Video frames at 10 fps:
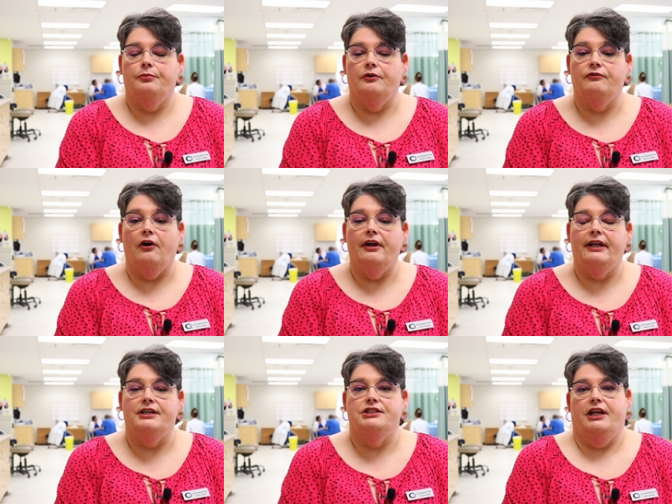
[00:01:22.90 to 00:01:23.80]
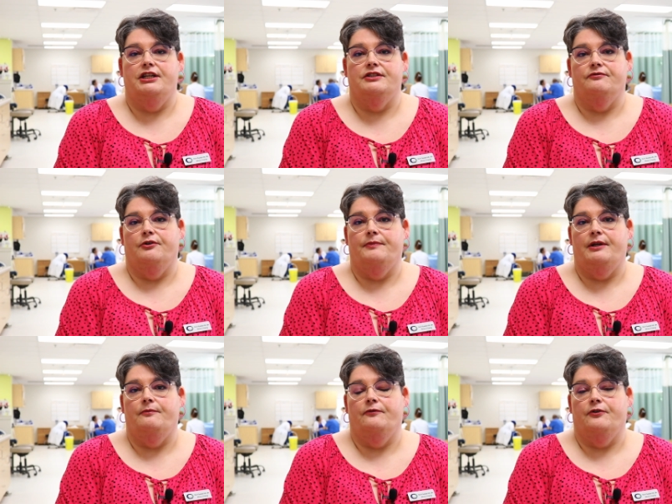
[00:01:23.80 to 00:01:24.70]
provide education for,
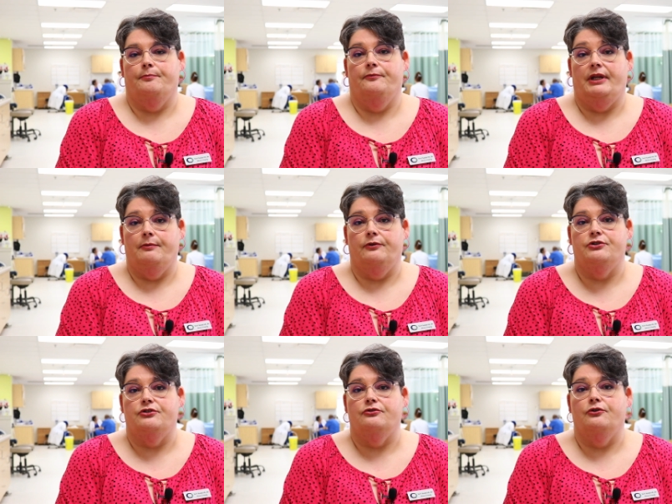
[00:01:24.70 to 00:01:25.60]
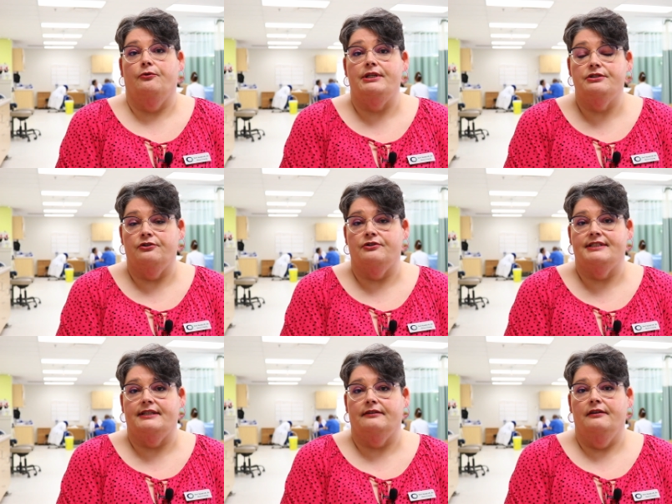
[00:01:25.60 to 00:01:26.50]
pe for people to go into
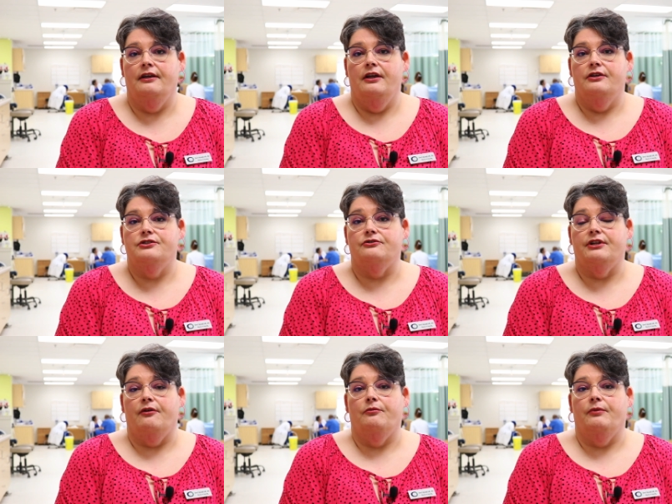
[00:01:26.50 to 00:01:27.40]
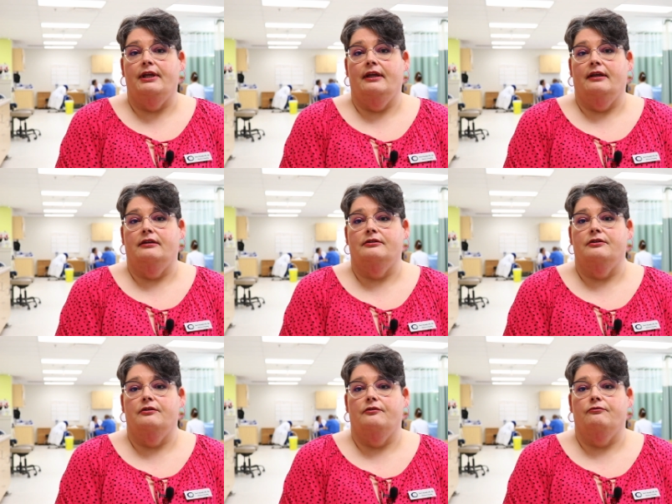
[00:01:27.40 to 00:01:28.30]
nursing so that we can
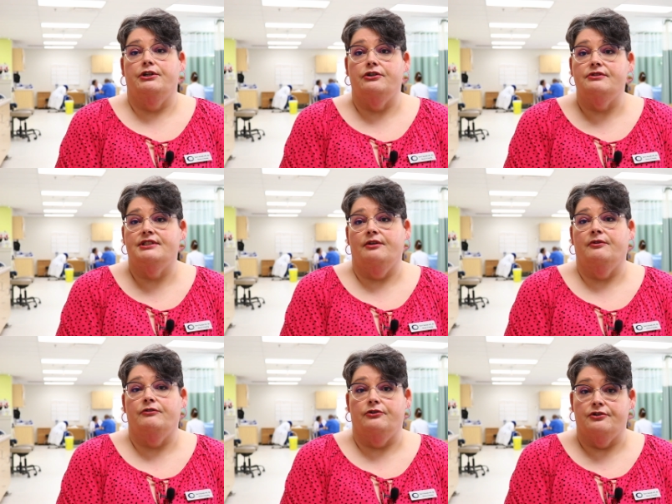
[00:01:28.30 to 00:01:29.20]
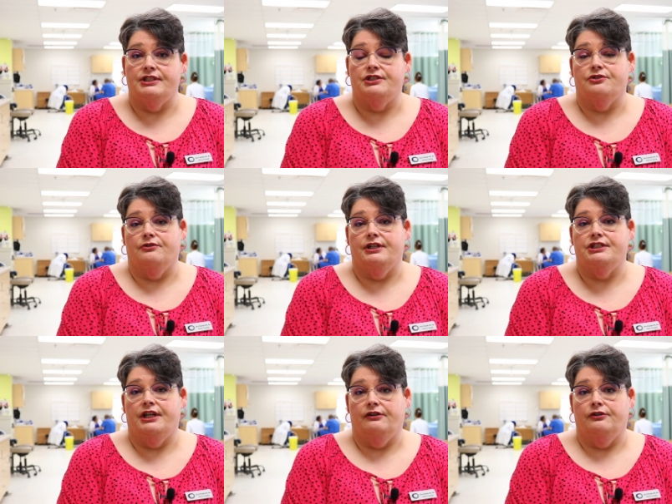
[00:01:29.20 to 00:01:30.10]
reduce some of the nursing
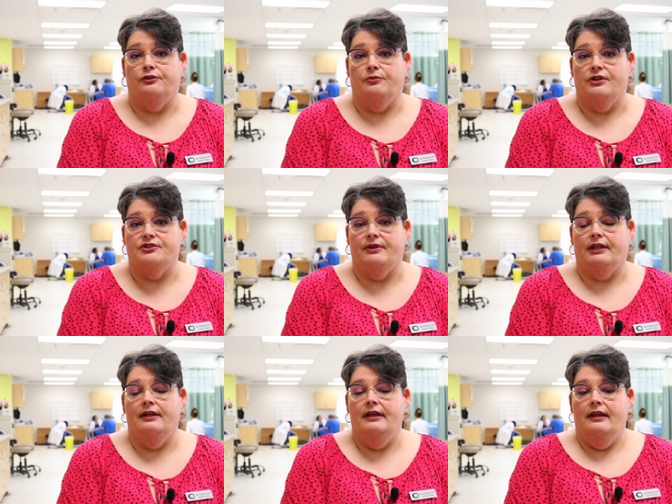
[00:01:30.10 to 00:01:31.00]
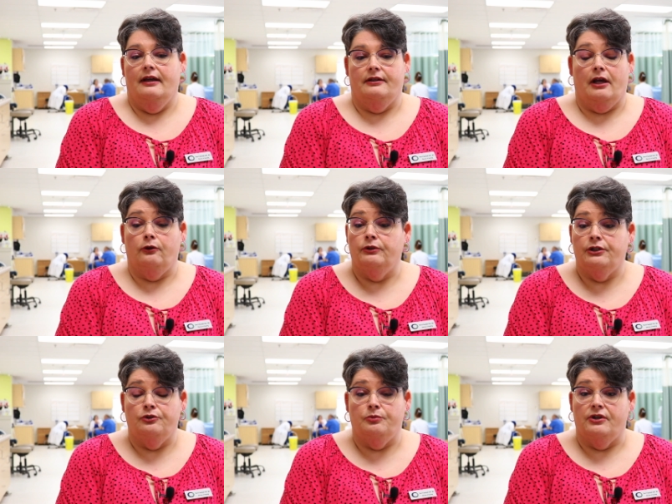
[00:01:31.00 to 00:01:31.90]
shortage here in New Brunswick. Not only
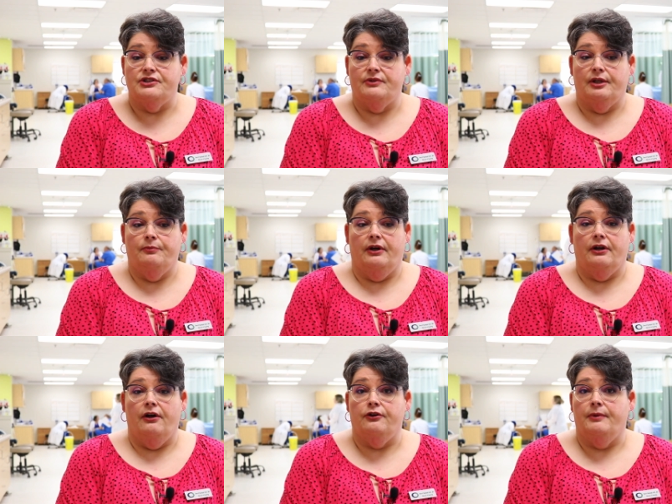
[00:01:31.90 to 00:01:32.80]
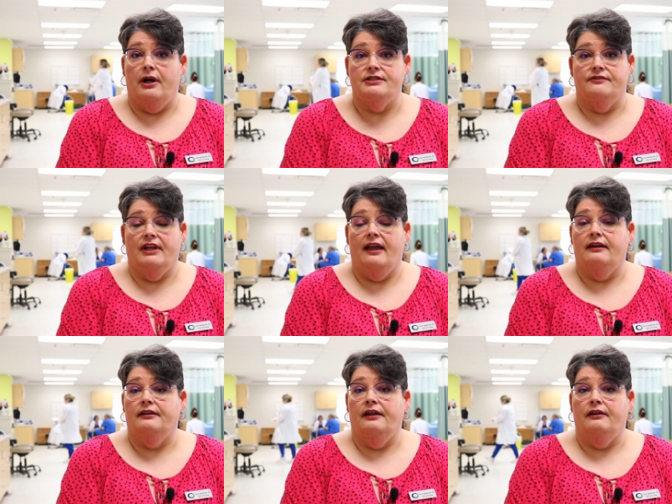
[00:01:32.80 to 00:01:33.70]
New Brunswick, but other parts of
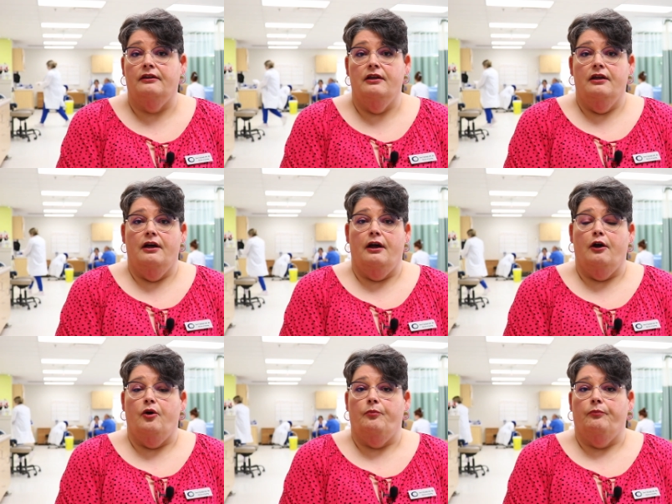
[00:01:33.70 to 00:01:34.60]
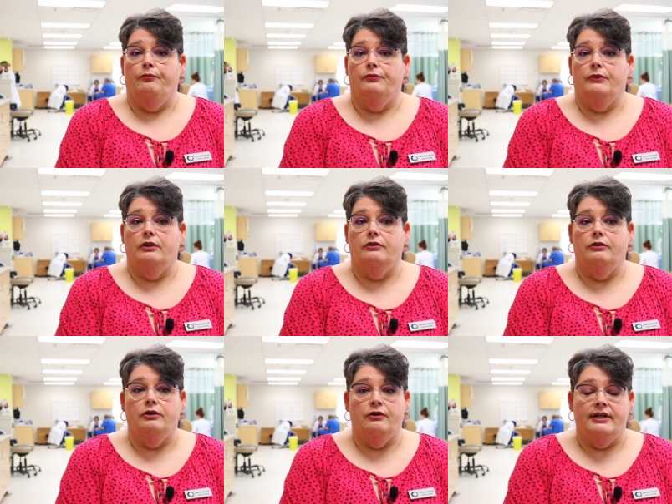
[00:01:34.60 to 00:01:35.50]
Canada, um,
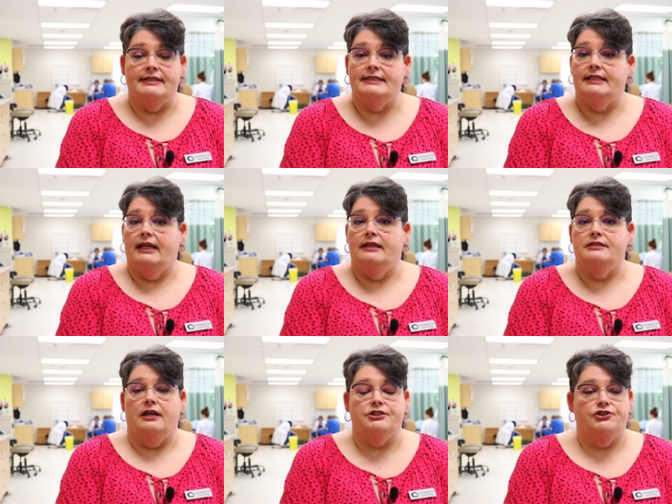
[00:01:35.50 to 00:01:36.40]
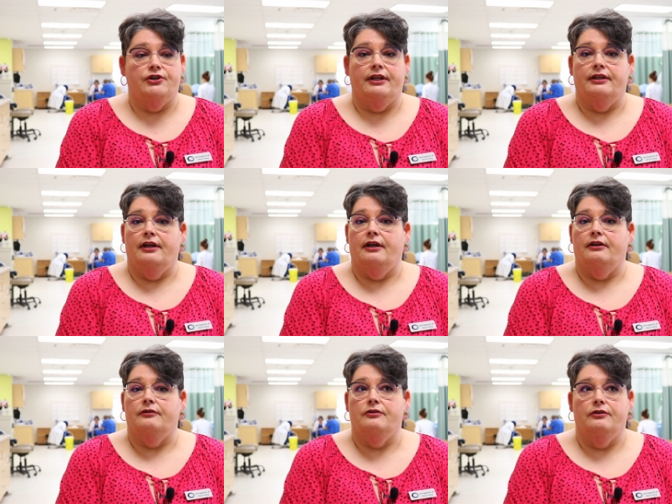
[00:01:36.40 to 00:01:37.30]
the United States,
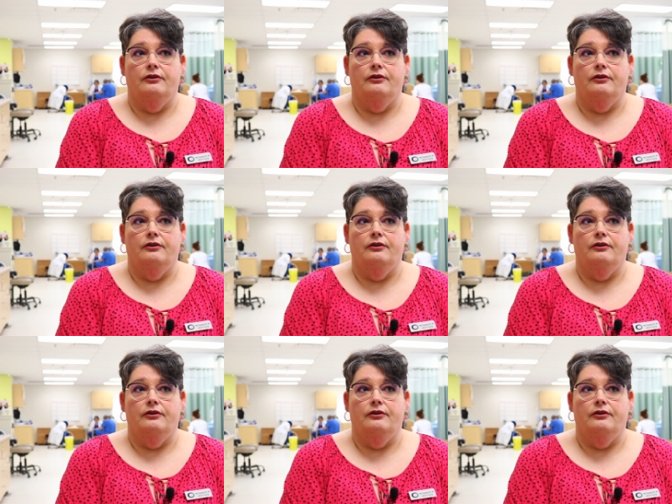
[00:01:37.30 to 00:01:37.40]
Australia,